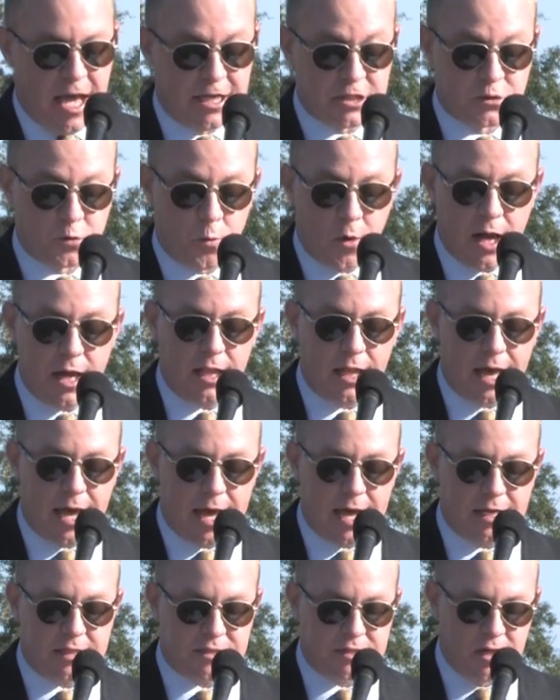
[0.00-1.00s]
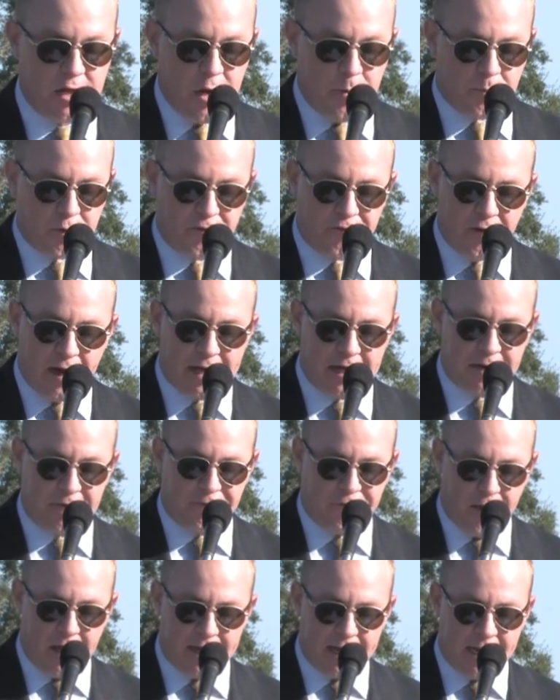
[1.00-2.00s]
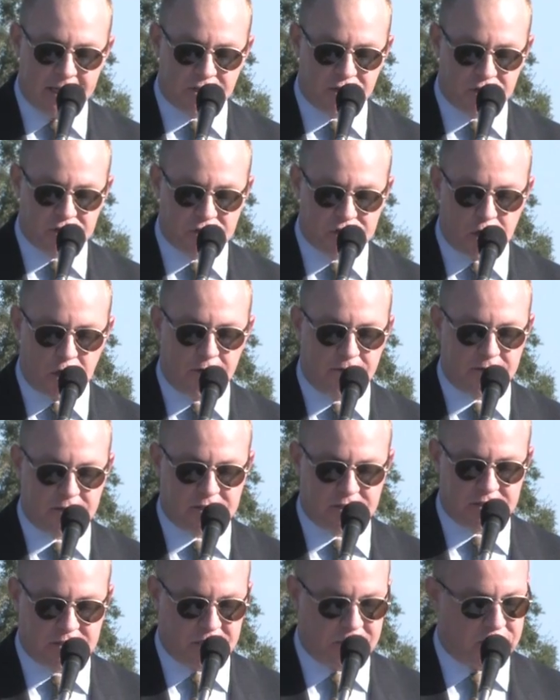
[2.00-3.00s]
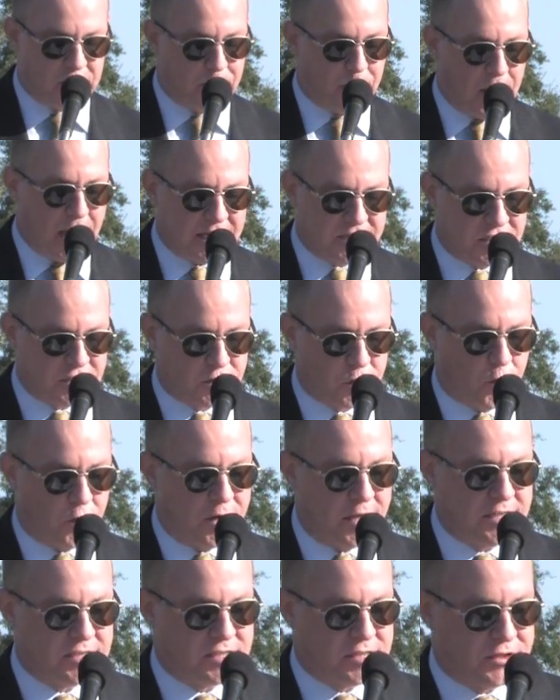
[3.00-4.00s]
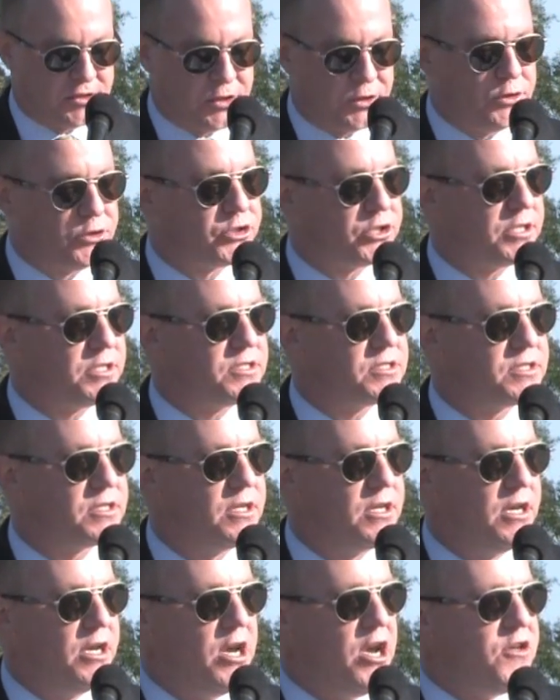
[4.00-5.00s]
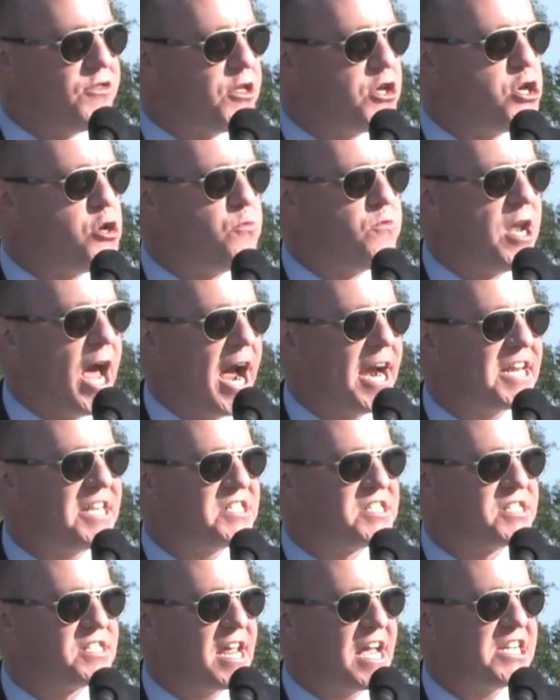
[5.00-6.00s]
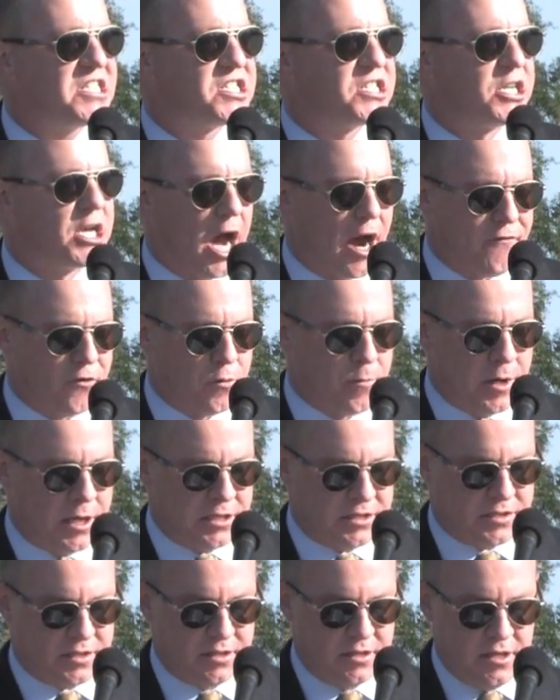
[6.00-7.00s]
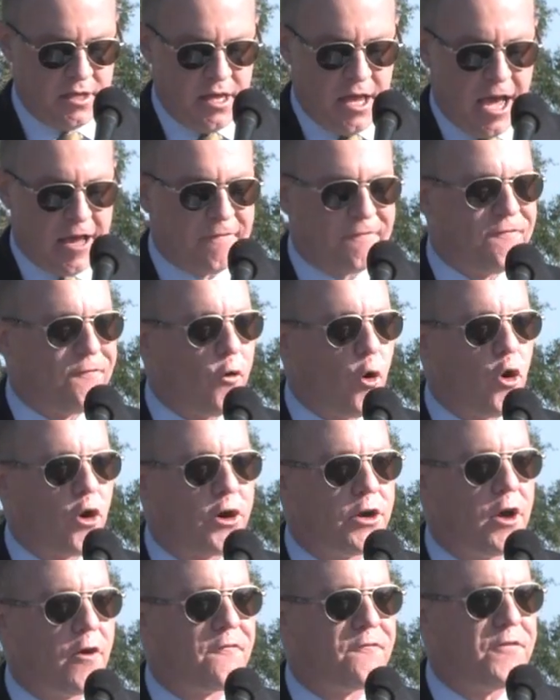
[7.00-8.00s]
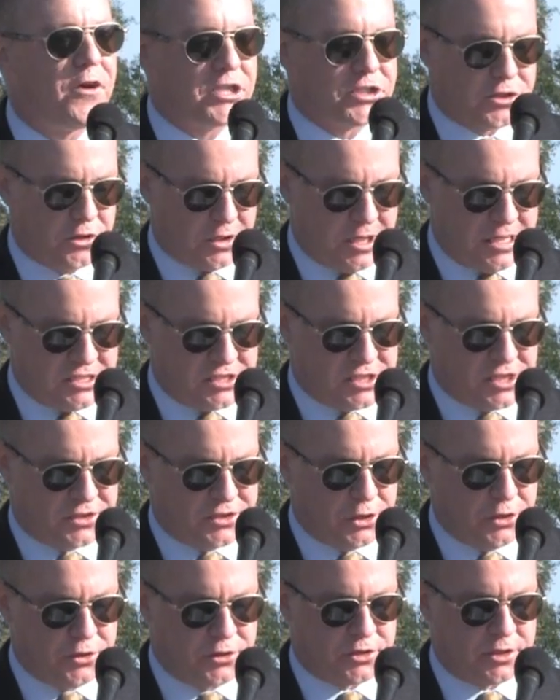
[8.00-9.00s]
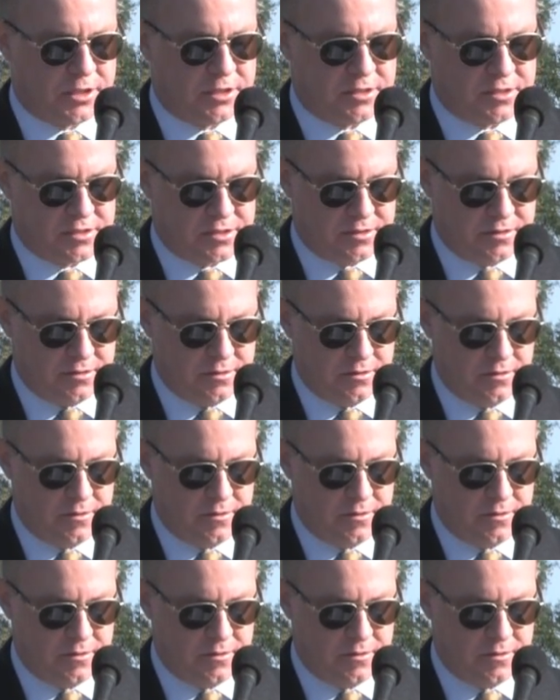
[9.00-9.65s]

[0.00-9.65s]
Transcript: as well as providing financial services to depository institutions, the United States government, and foreign official institutions.